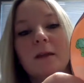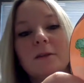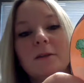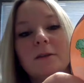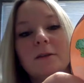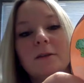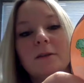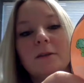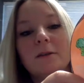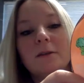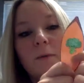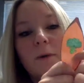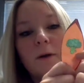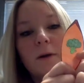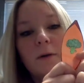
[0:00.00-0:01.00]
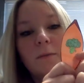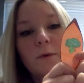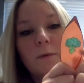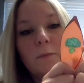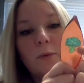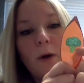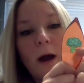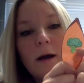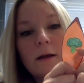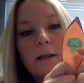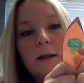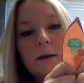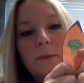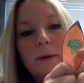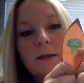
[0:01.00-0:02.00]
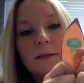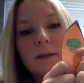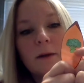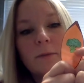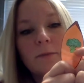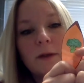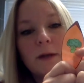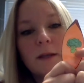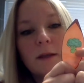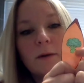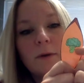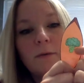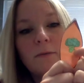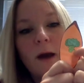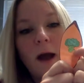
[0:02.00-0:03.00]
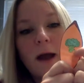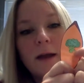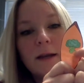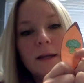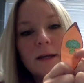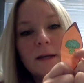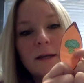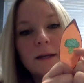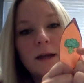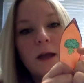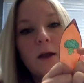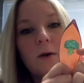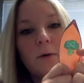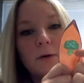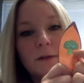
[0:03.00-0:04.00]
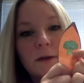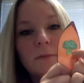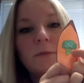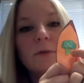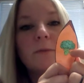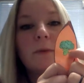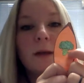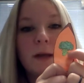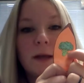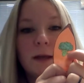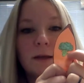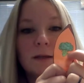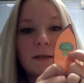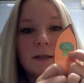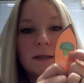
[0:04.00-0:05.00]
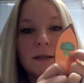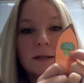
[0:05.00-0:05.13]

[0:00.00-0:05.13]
So, would broccoli be something that we write in or something we eat?